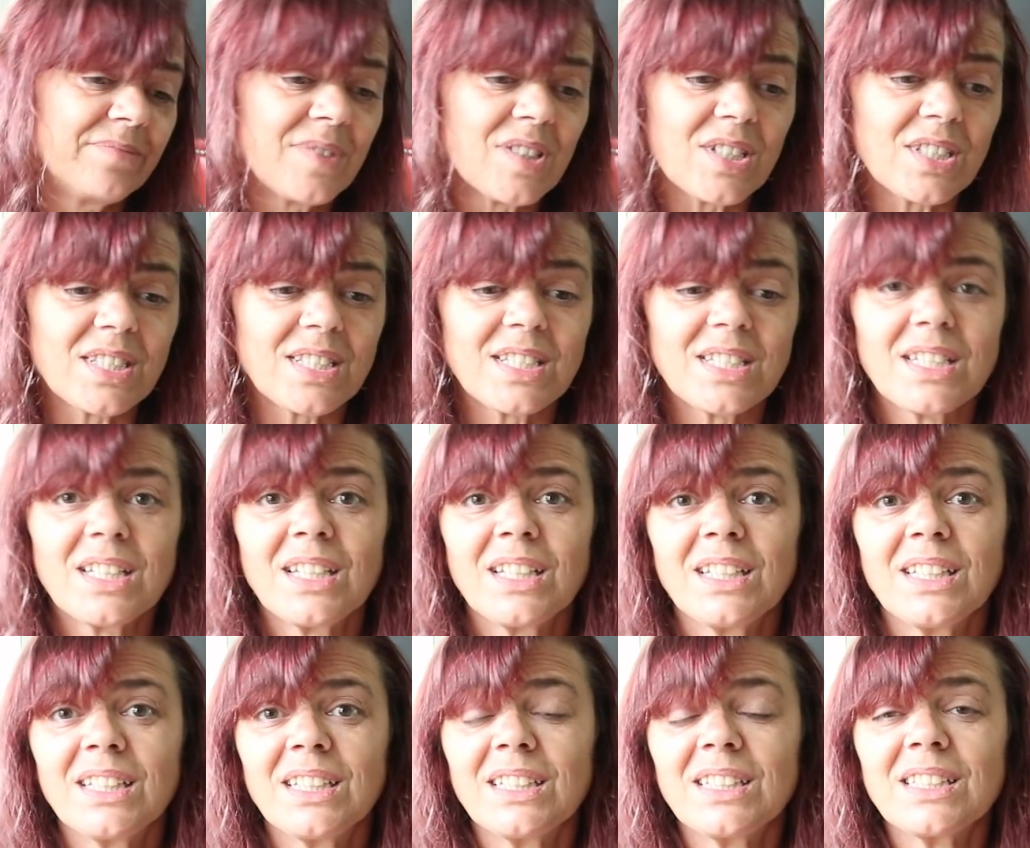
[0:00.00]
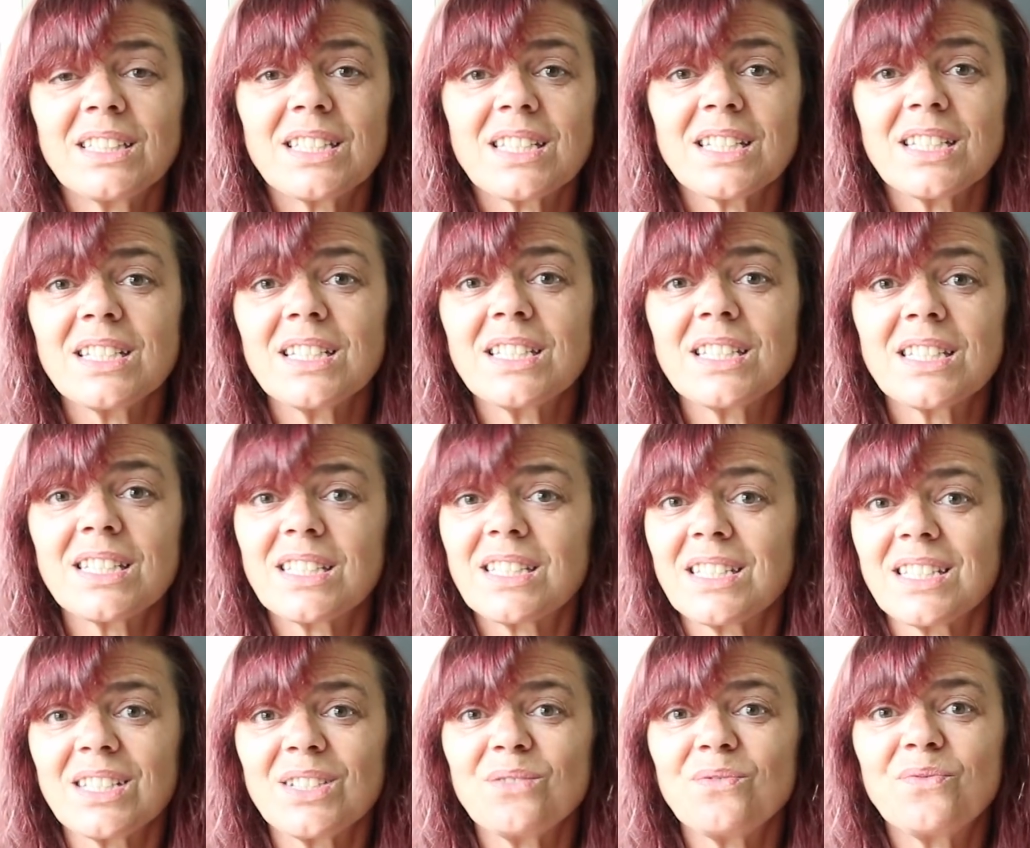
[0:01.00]
just didn't
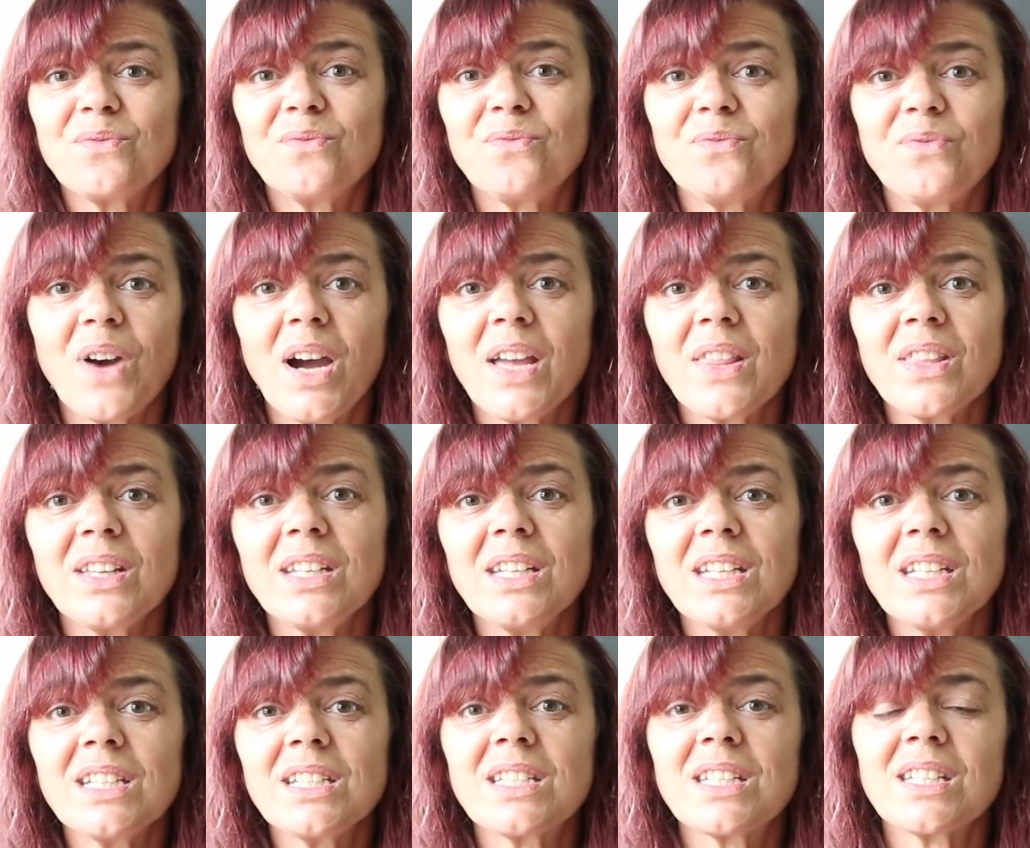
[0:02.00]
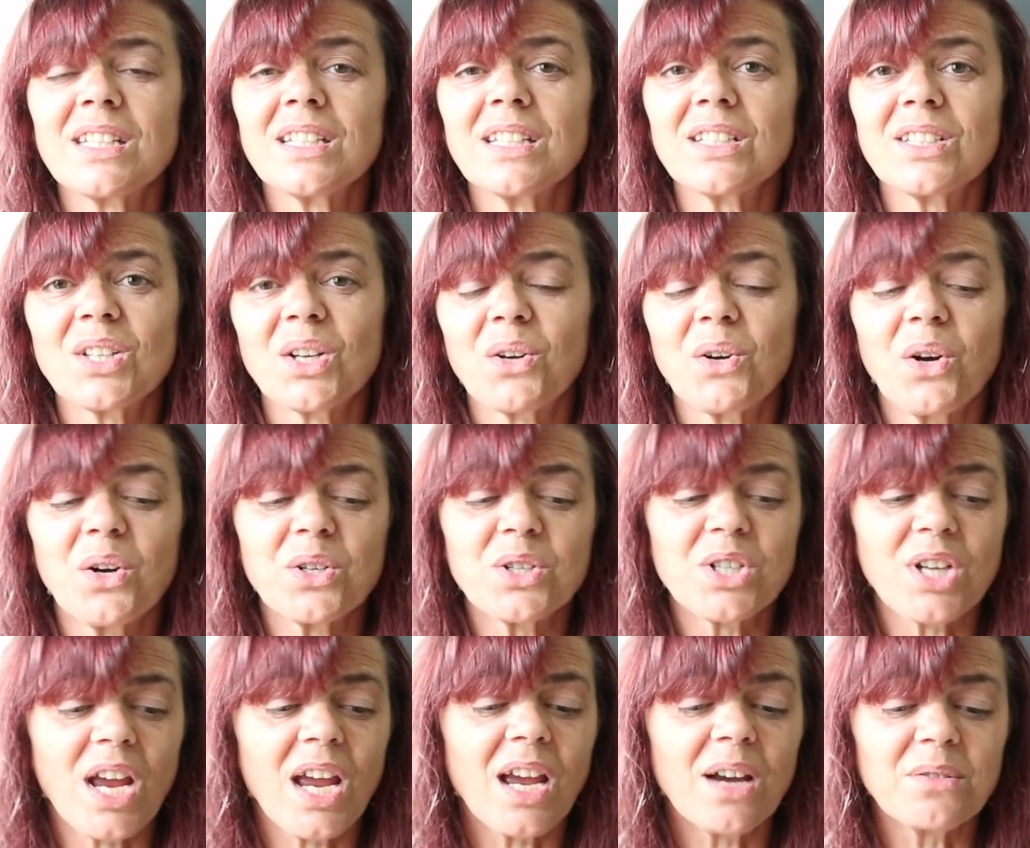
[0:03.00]
didn't find the need to, to
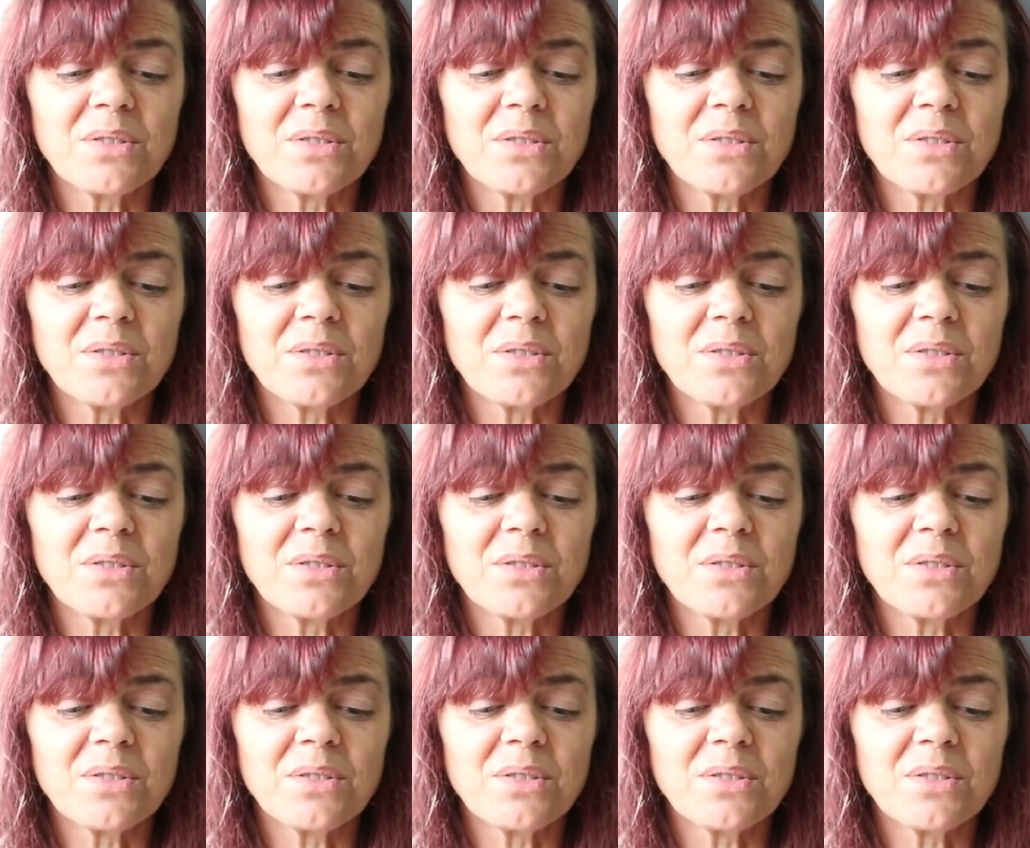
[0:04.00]
crochet.